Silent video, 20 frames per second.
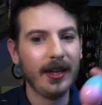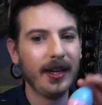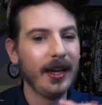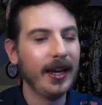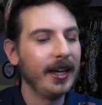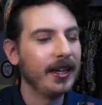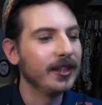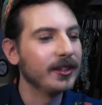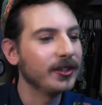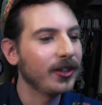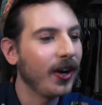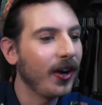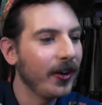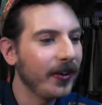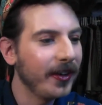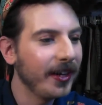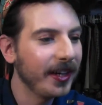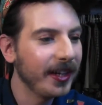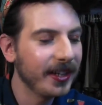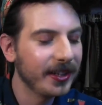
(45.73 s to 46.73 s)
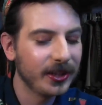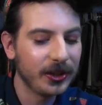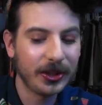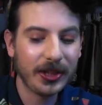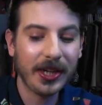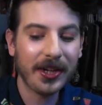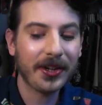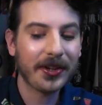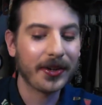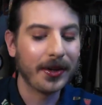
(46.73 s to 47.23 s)
And it's already a
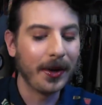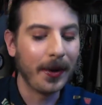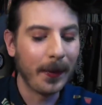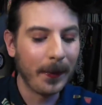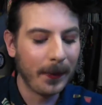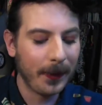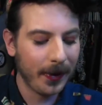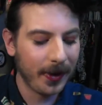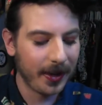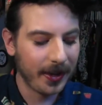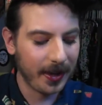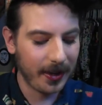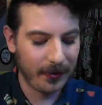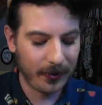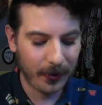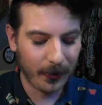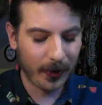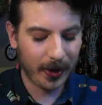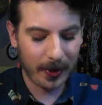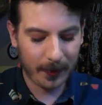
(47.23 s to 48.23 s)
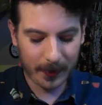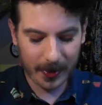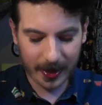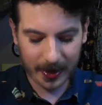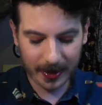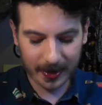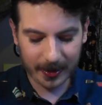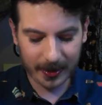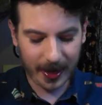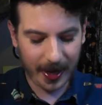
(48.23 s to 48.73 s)
shaker. But if you want to make
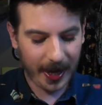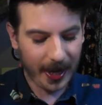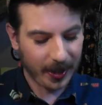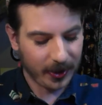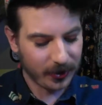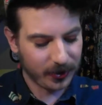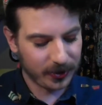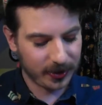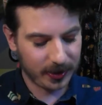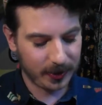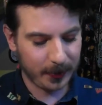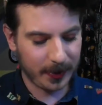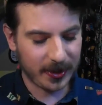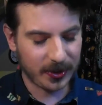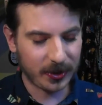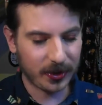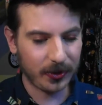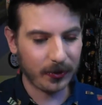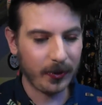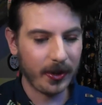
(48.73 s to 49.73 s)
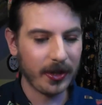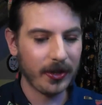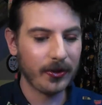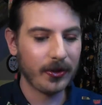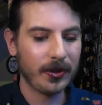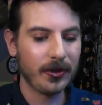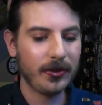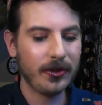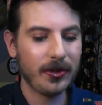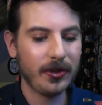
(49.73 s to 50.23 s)
it extra special, what you
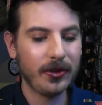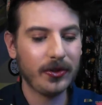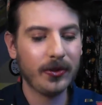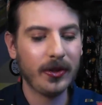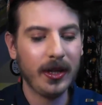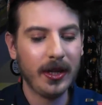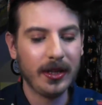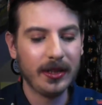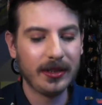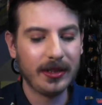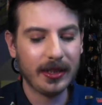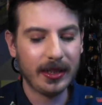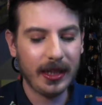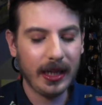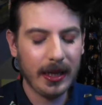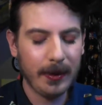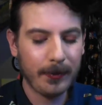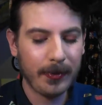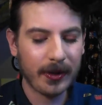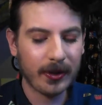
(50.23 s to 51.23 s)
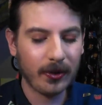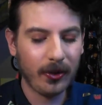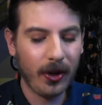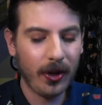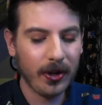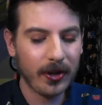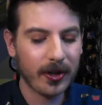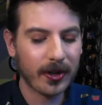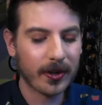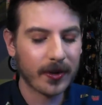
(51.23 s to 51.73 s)
can do to keep it
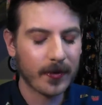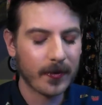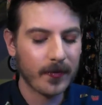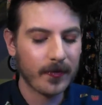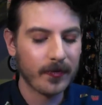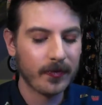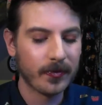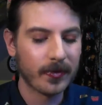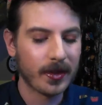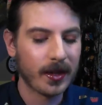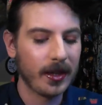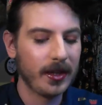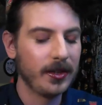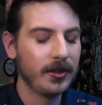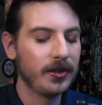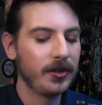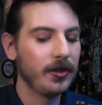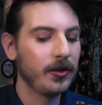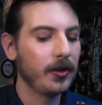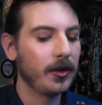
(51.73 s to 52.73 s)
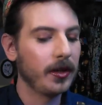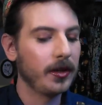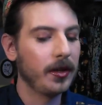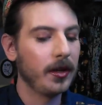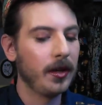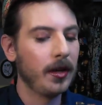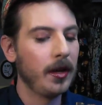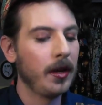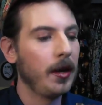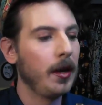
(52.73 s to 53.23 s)
longer is you could
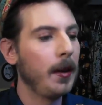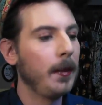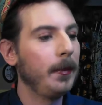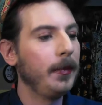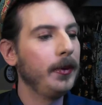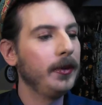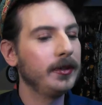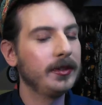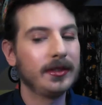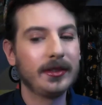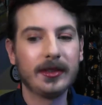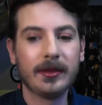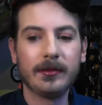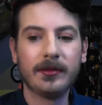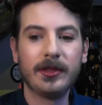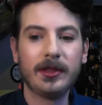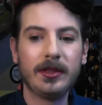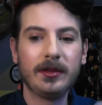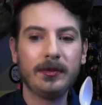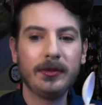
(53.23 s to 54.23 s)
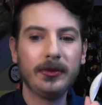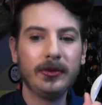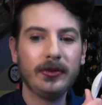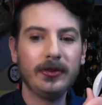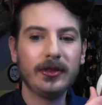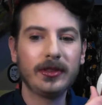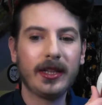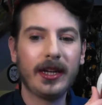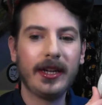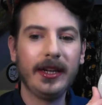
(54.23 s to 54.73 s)
put some
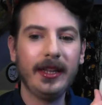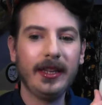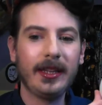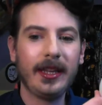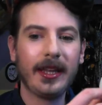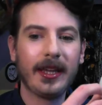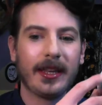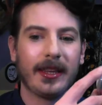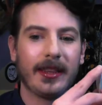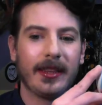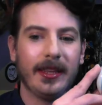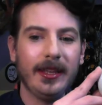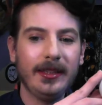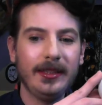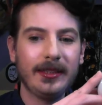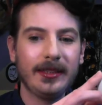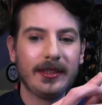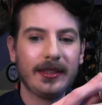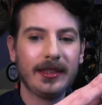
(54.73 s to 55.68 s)
spoons on it like this.